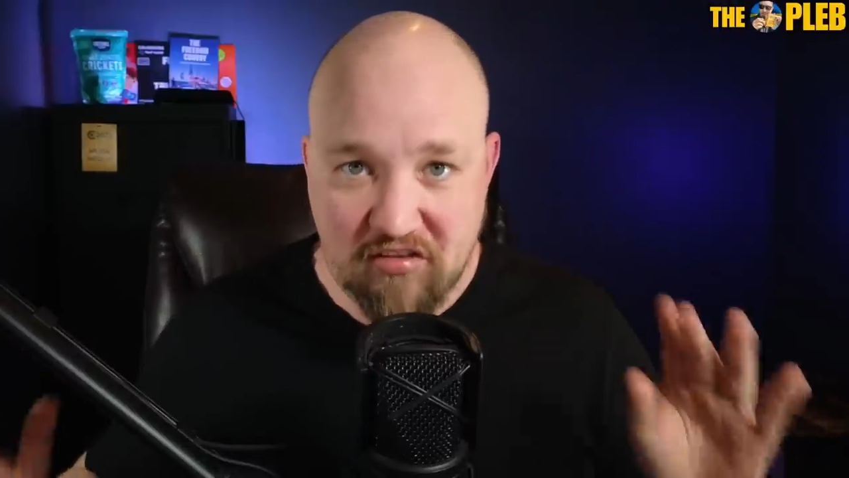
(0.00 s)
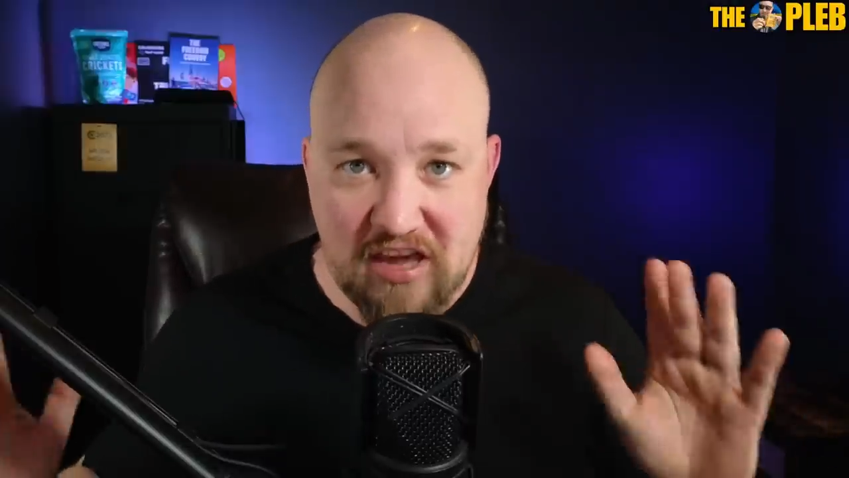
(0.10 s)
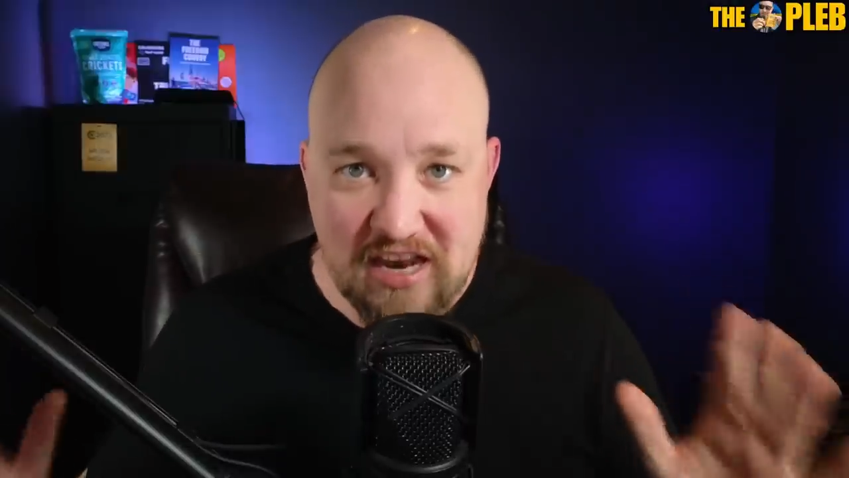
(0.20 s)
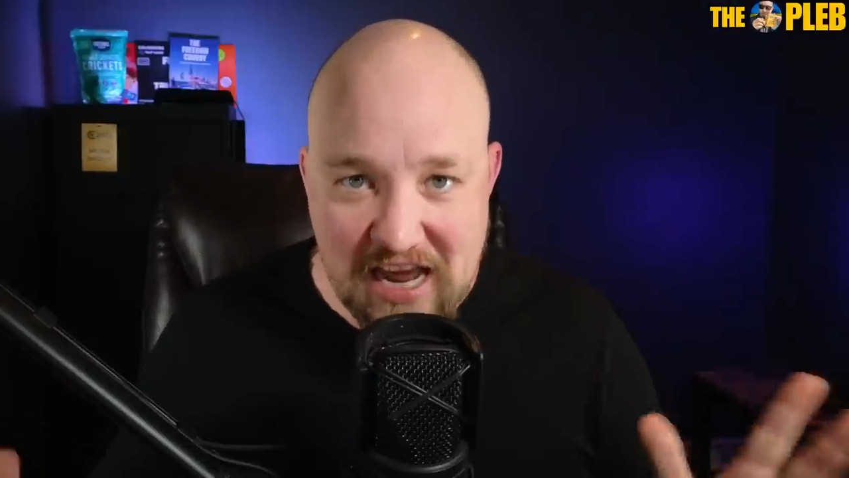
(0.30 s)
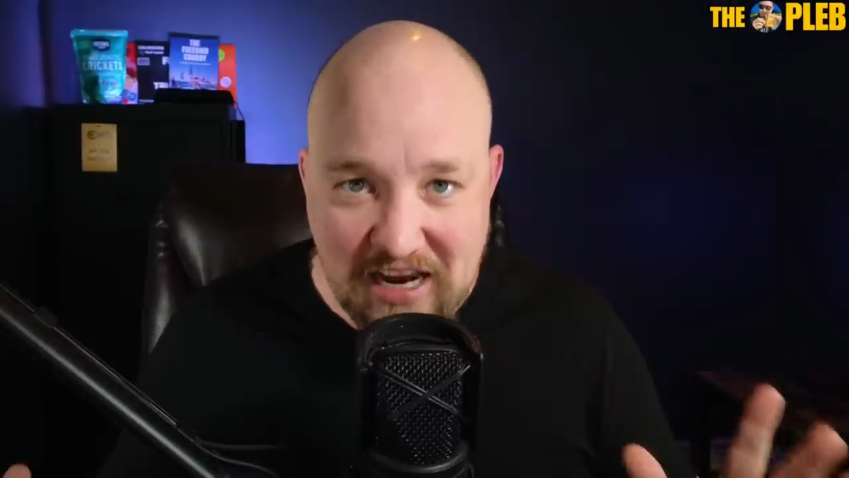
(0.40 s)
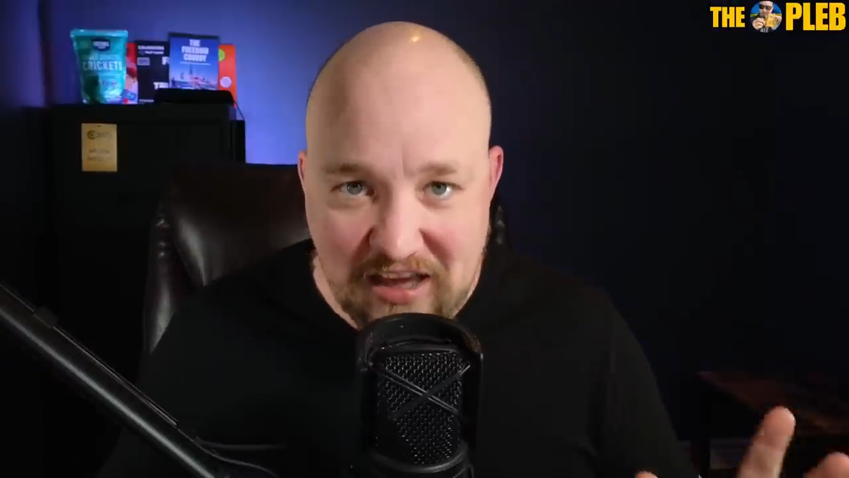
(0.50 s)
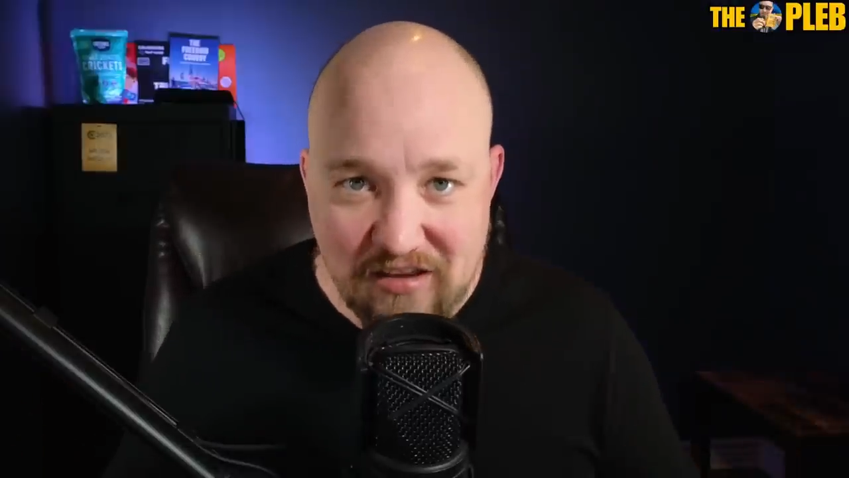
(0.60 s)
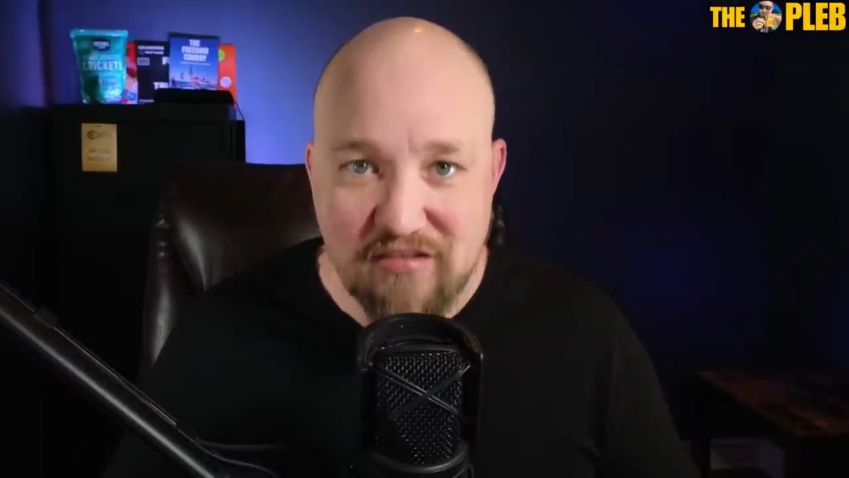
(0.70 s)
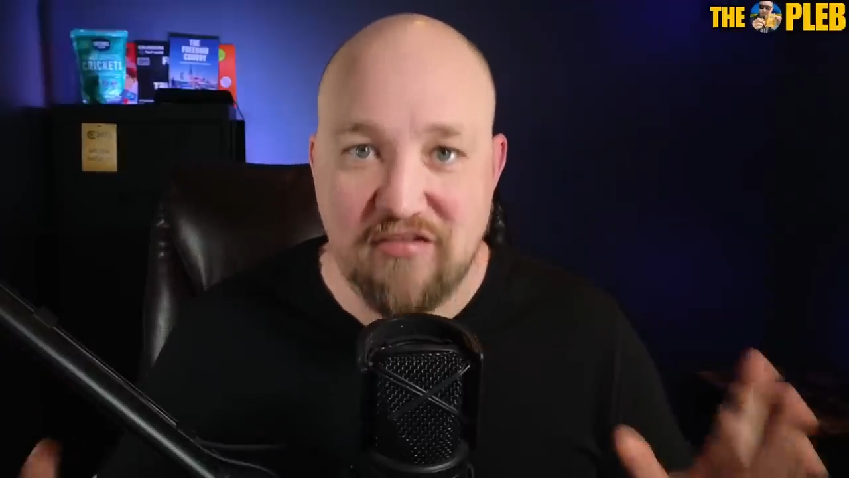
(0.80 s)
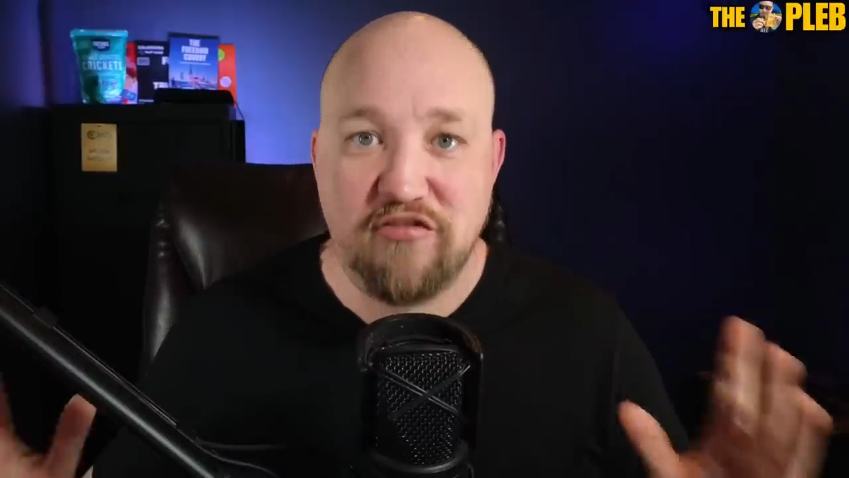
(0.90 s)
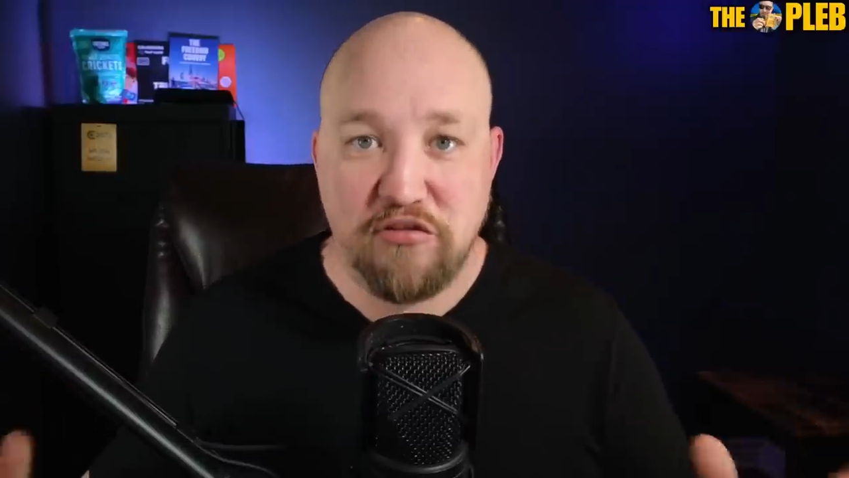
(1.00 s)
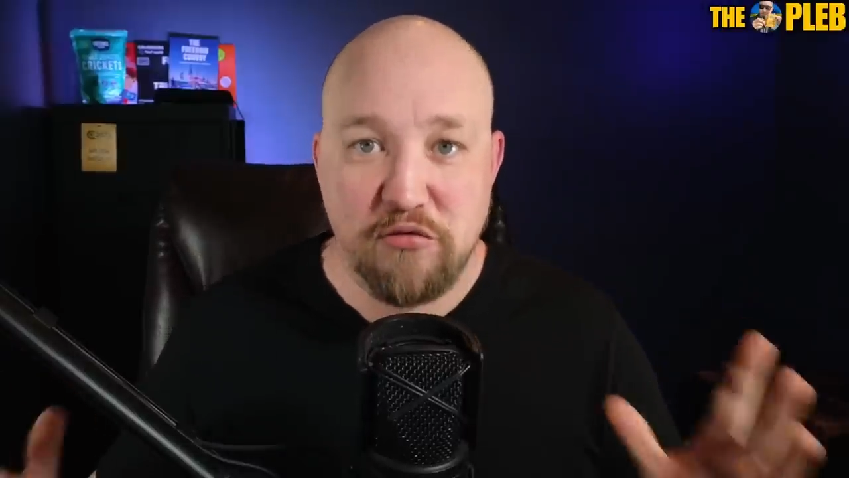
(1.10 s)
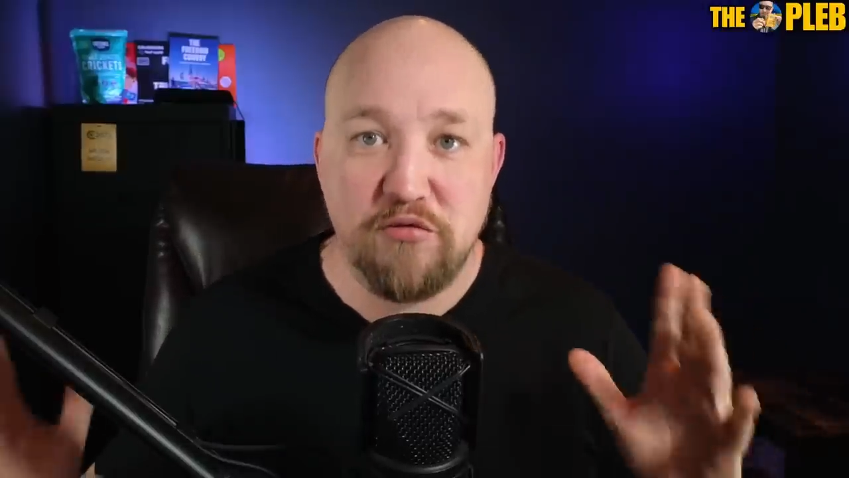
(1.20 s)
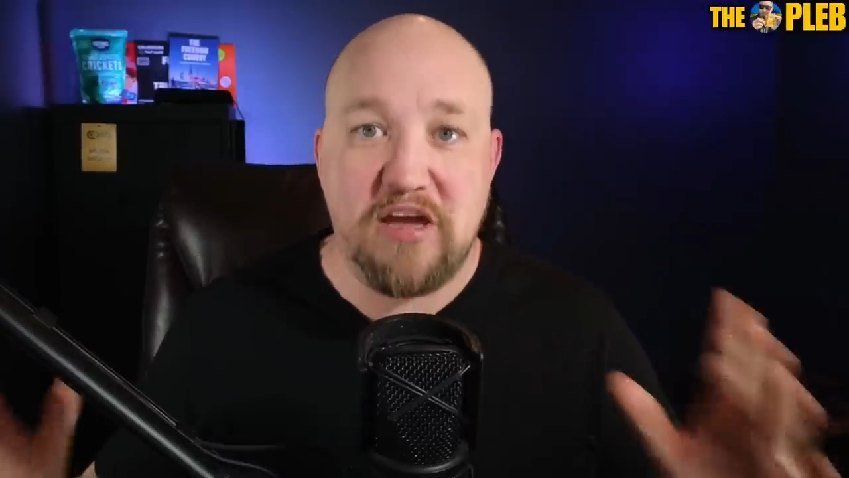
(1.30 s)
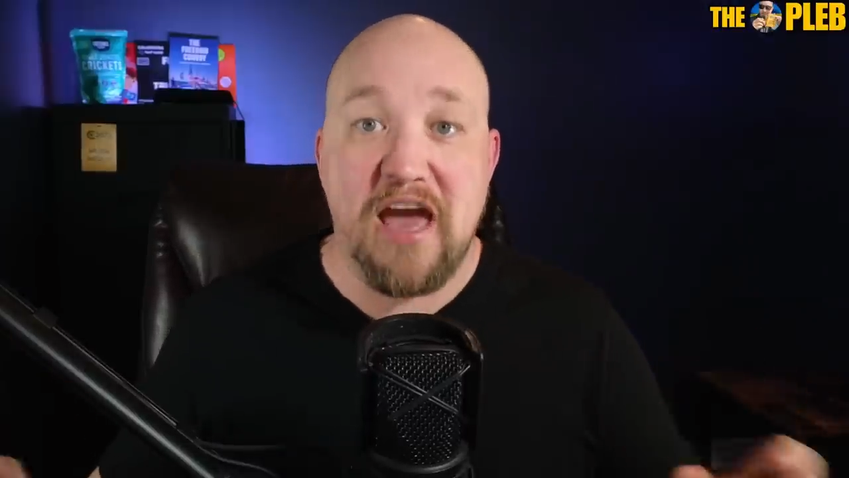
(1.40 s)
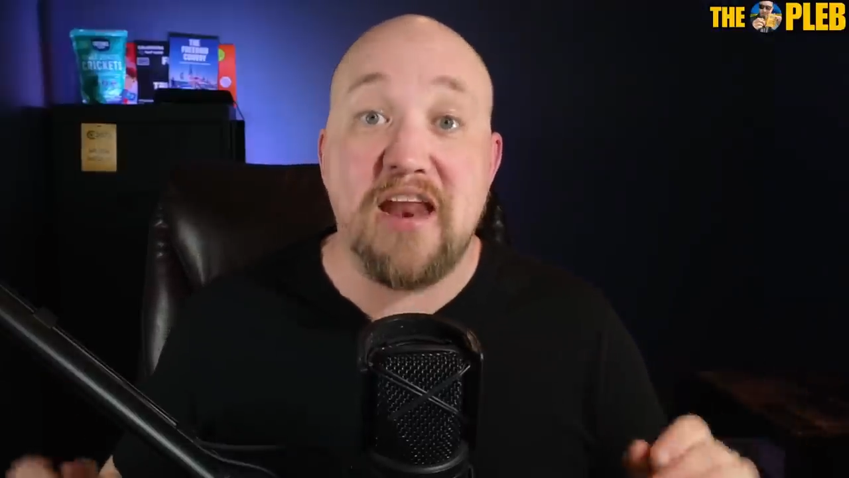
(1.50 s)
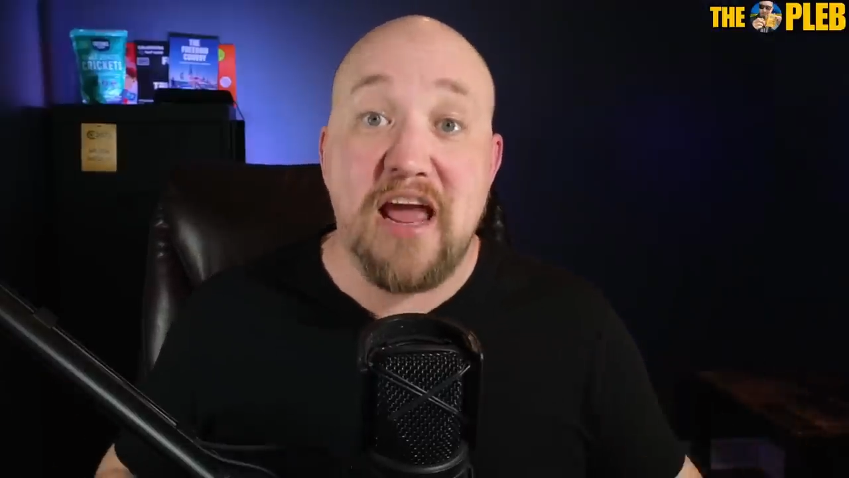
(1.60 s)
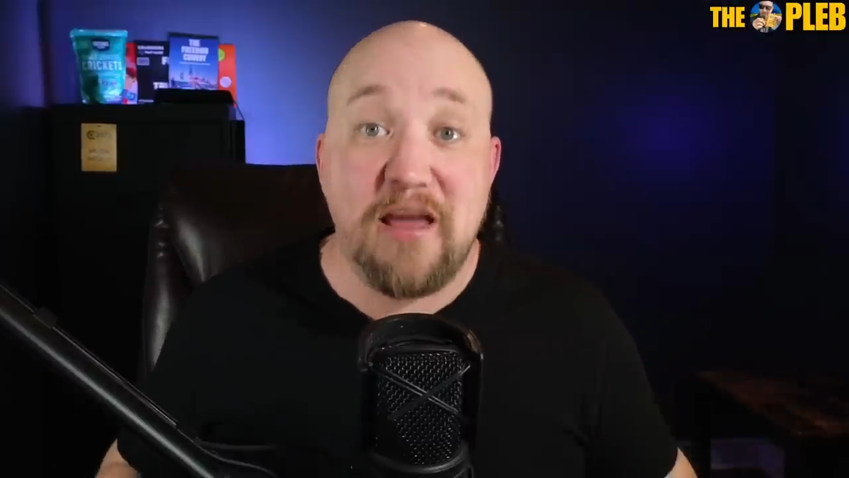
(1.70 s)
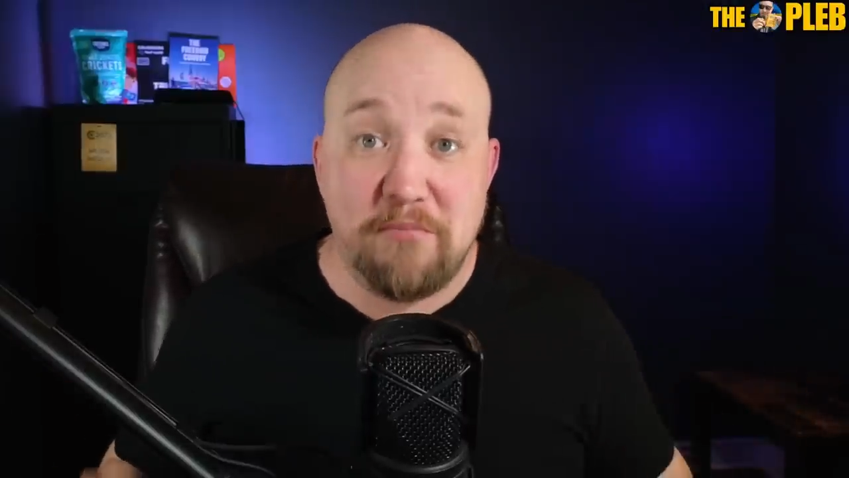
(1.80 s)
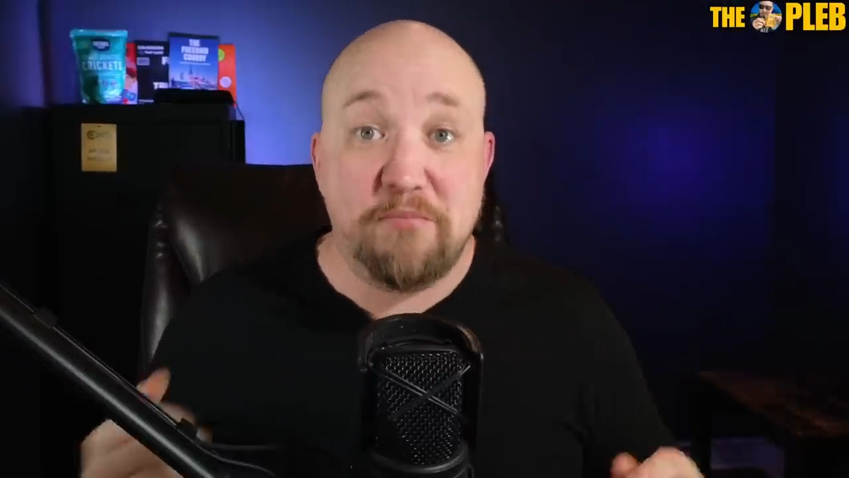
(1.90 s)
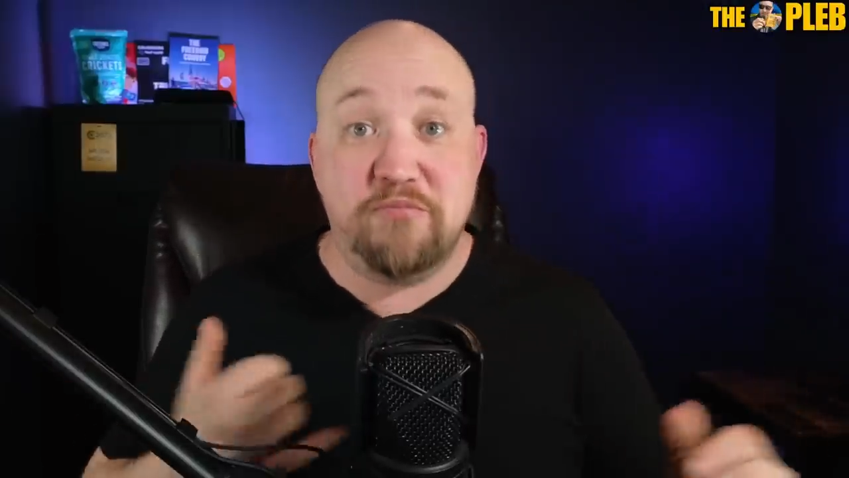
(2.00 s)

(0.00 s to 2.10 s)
Canadians to get a